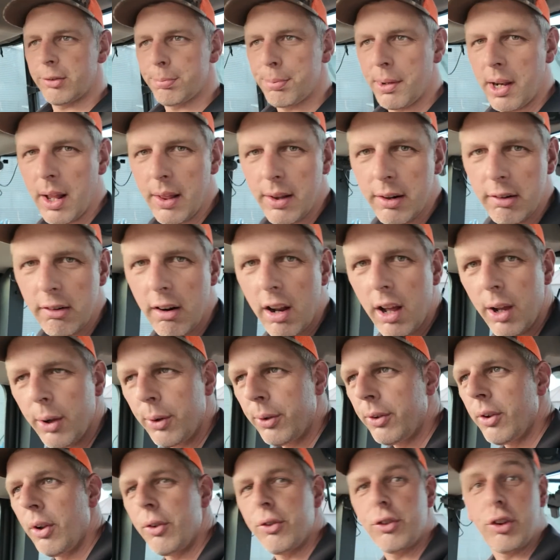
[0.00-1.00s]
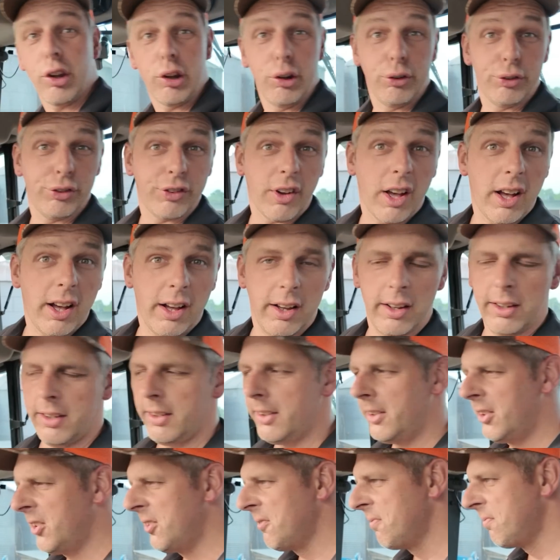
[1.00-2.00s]
a spin up the road. Not too far,
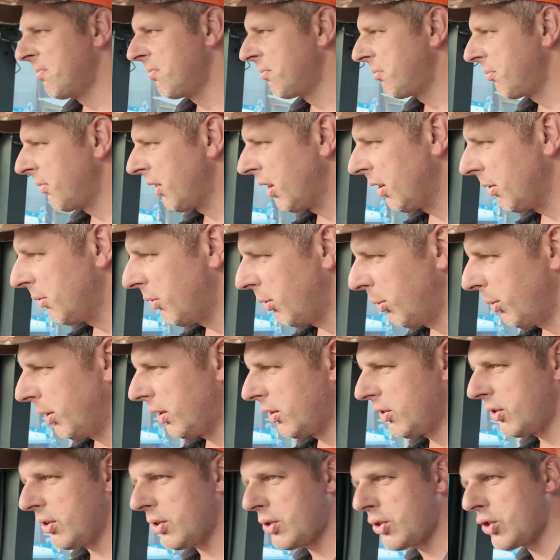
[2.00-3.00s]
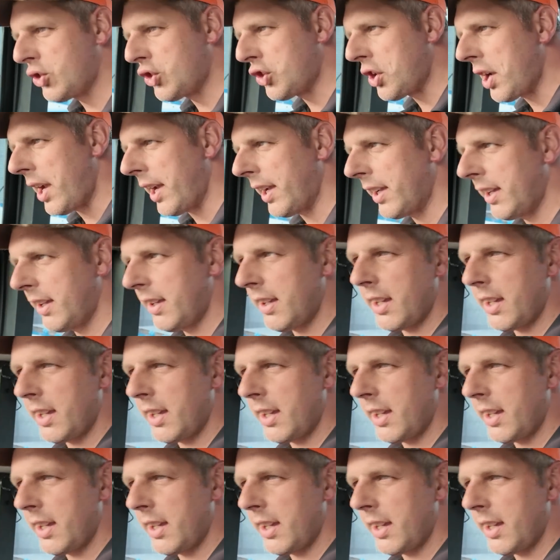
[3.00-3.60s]
but we can just check.